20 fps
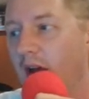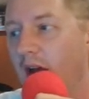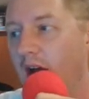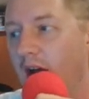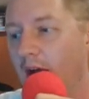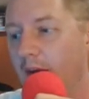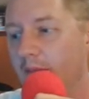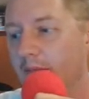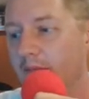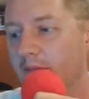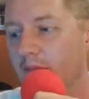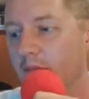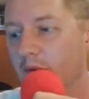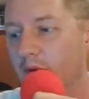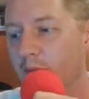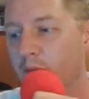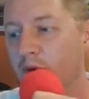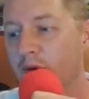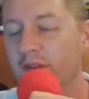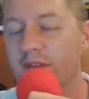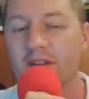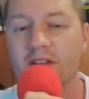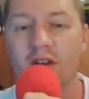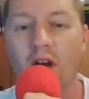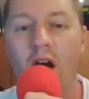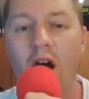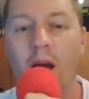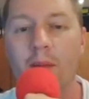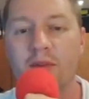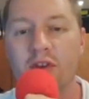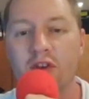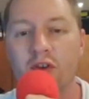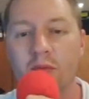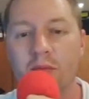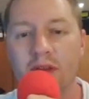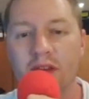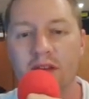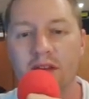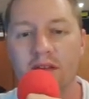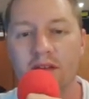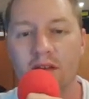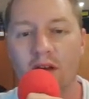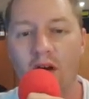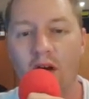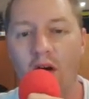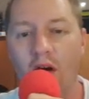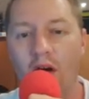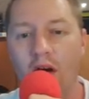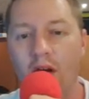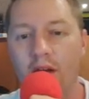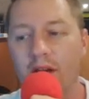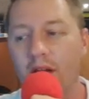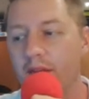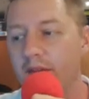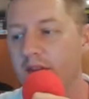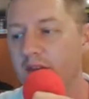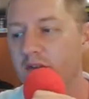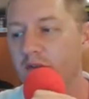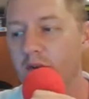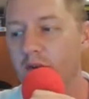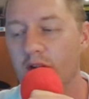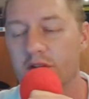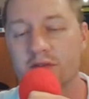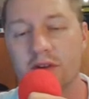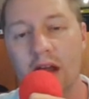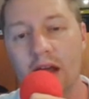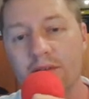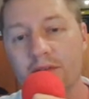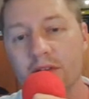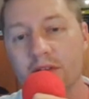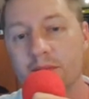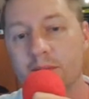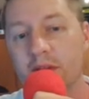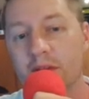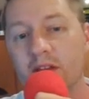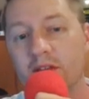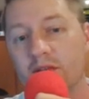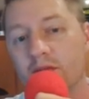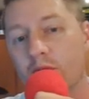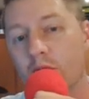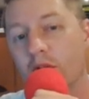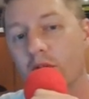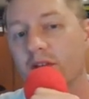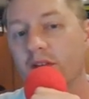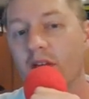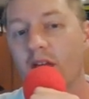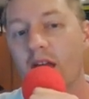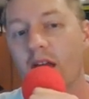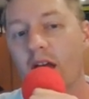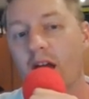or putting the top QBs on the do not draft list because, of course,